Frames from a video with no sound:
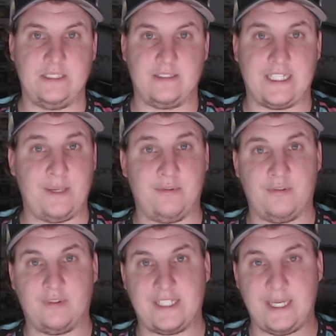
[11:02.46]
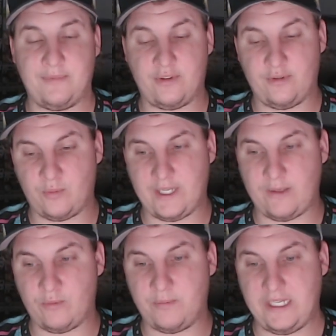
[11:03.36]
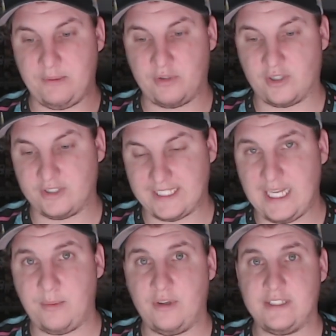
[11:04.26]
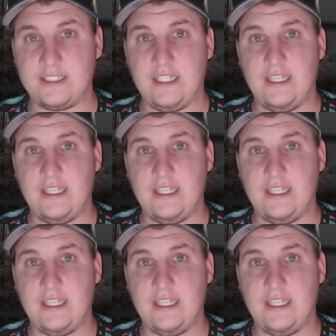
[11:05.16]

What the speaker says: Game of the week will be Broncos Cowboys.